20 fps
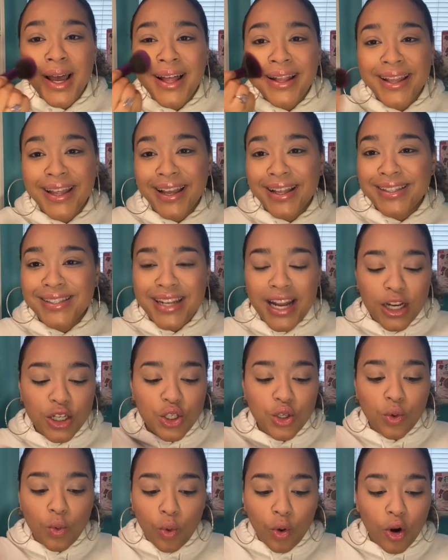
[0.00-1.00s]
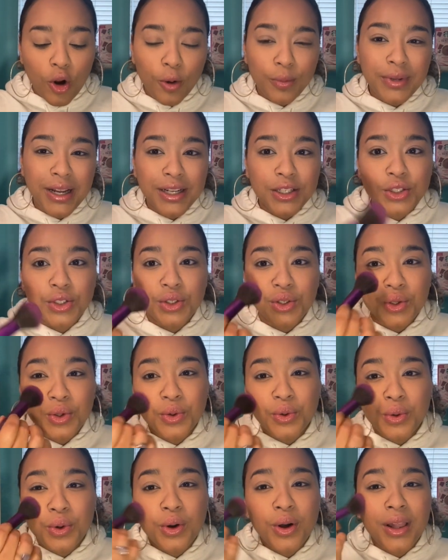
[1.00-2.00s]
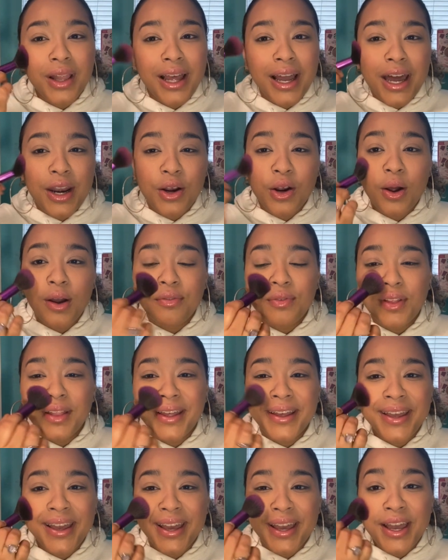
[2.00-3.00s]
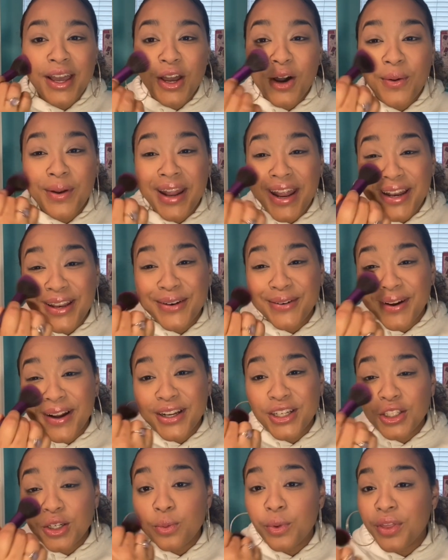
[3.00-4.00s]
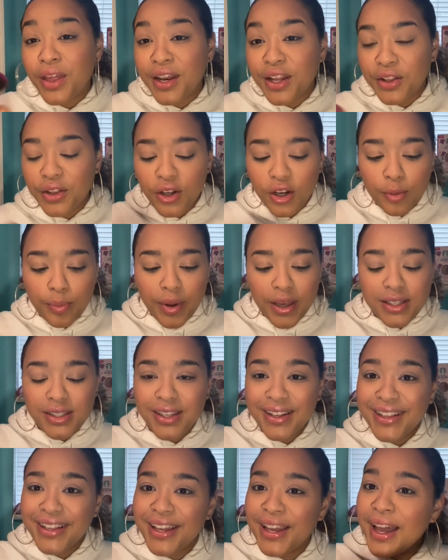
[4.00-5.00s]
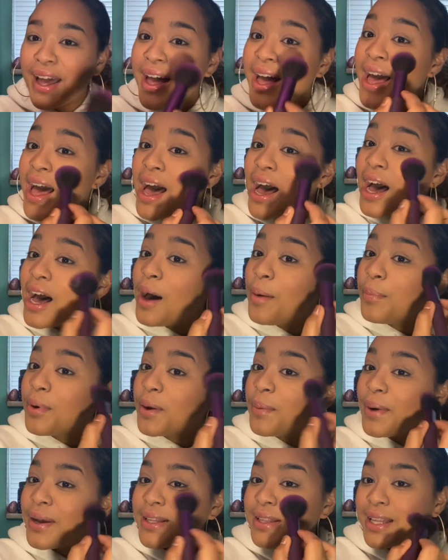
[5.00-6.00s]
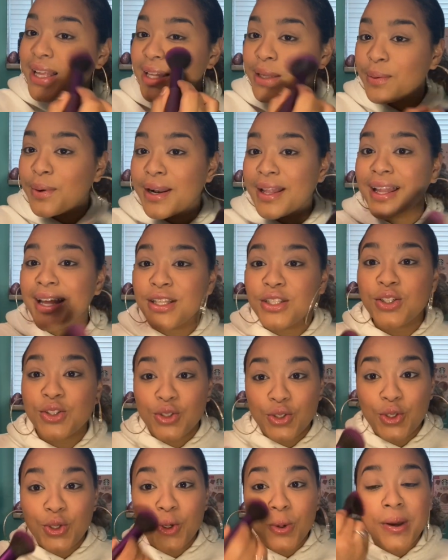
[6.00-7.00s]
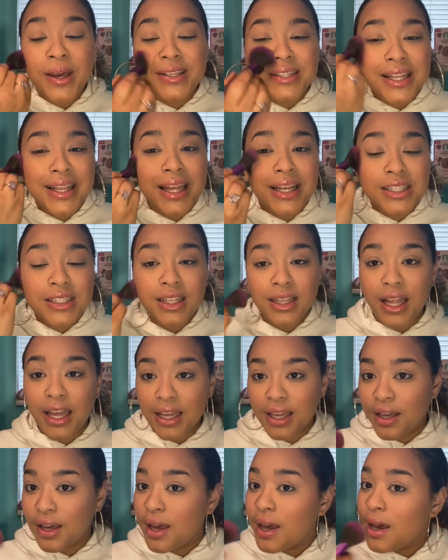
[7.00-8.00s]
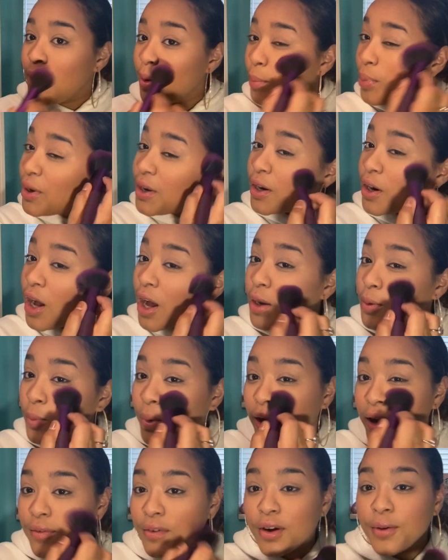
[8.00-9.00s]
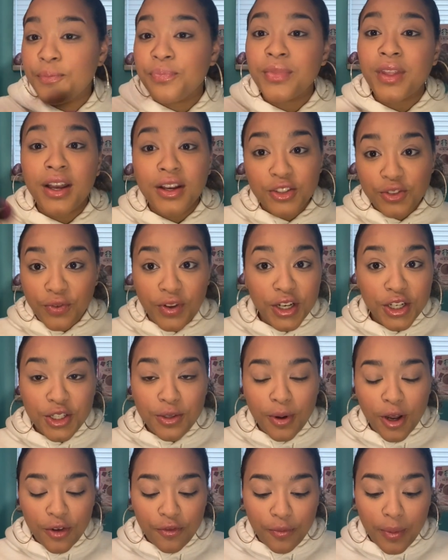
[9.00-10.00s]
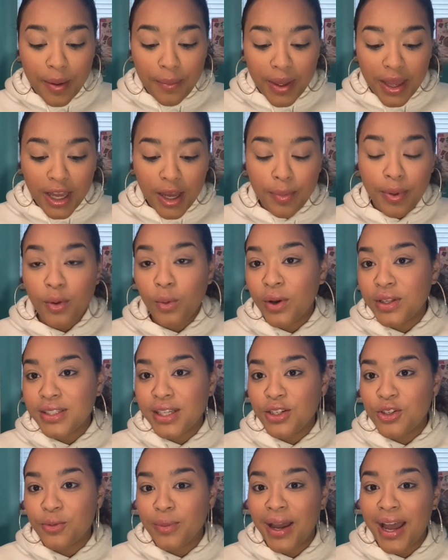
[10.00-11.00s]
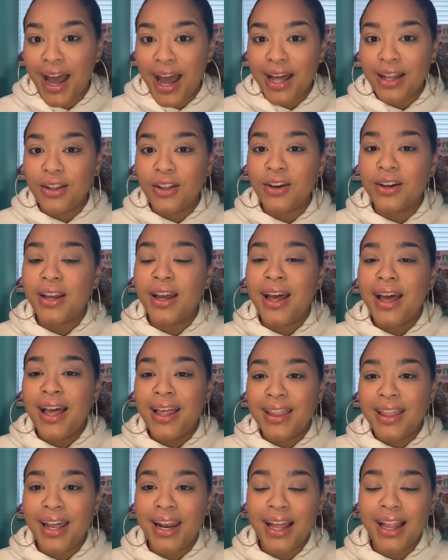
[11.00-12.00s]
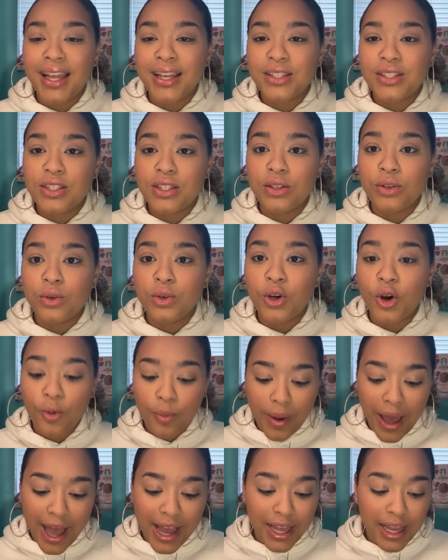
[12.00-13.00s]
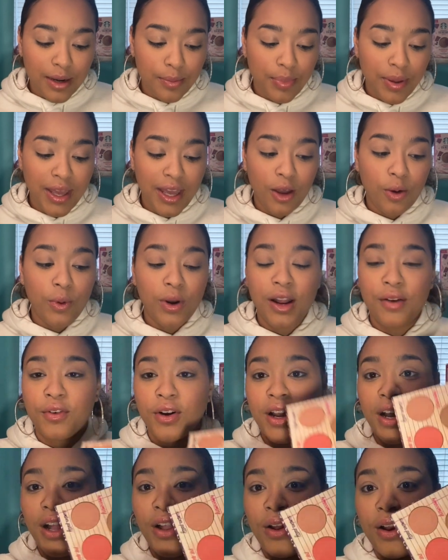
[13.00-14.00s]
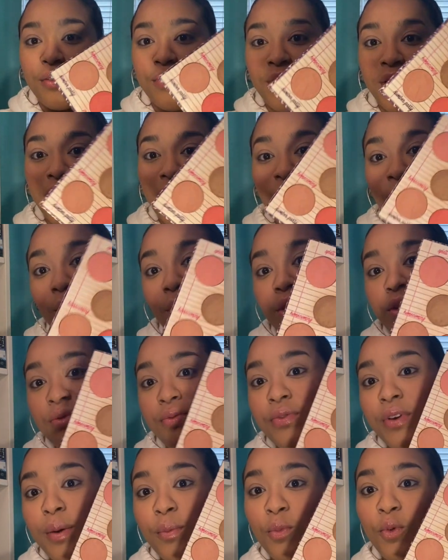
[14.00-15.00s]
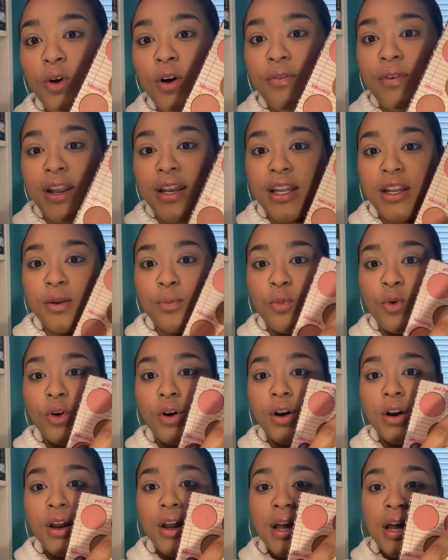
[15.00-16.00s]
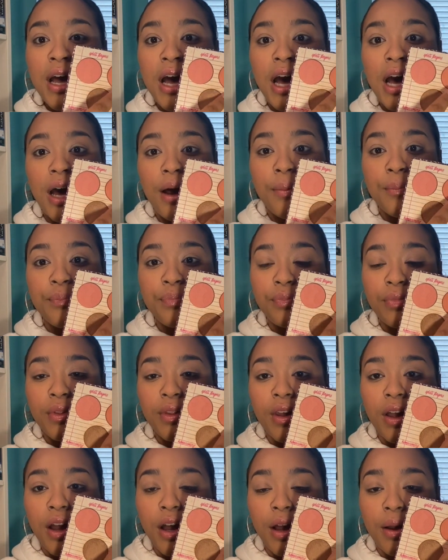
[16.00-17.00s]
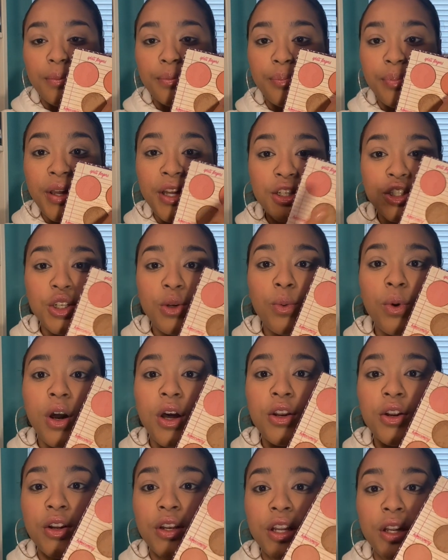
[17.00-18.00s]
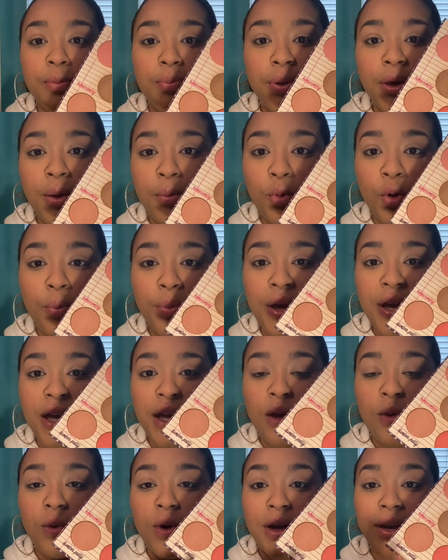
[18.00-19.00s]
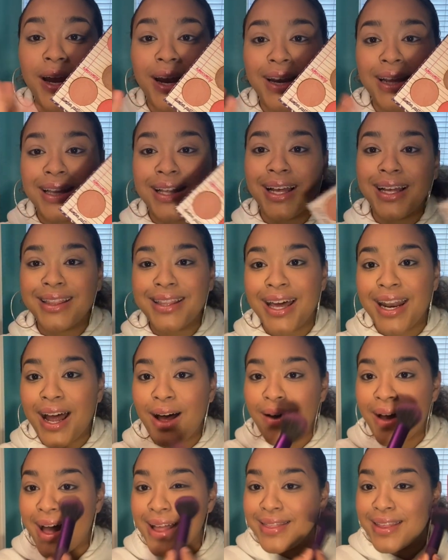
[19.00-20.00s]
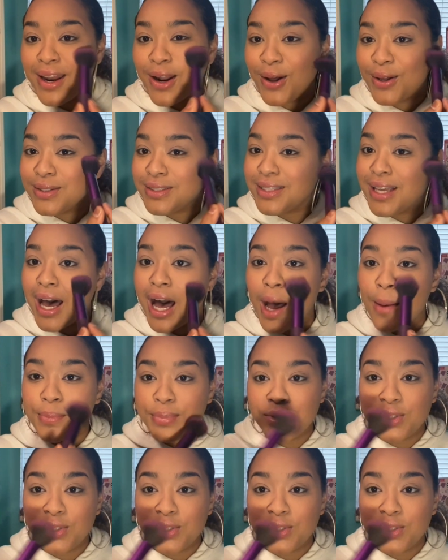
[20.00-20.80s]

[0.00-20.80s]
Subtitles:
Like, it's not too warm, not too, like, I don't know, I feel like it can go in any direction with any look, basically. But I like what I like to do is I like to, like, put it on, whatever, finish it off with my makeup, and once I do my eye look, then I like to go back and pick whatever color I feel like would fit more. If I need a more peachy one or need more pinky one, anything like that, I'll add that on top.